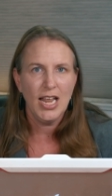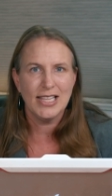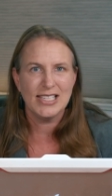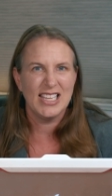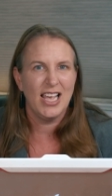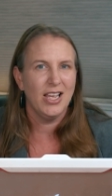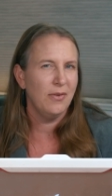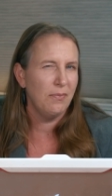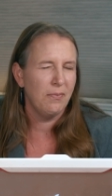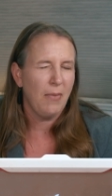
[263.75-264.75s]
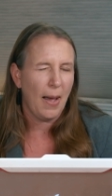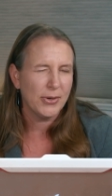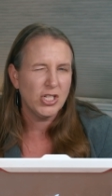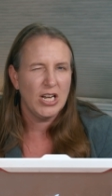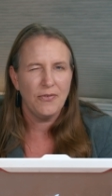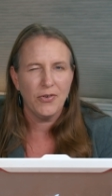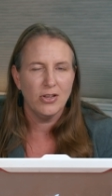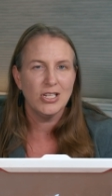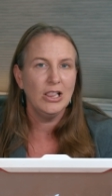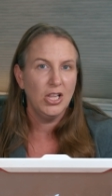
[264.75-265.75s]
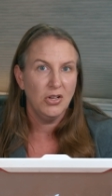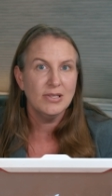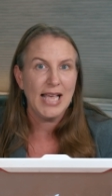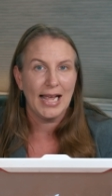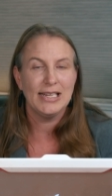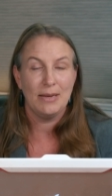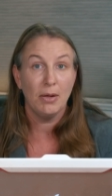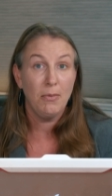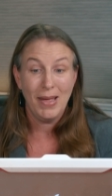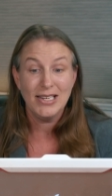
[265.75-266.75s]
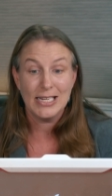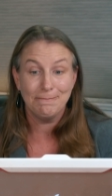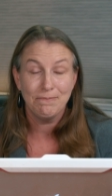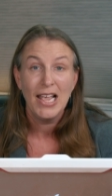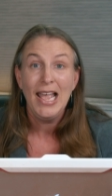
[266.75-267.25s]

it's an opportunity for you to lose academic momentum.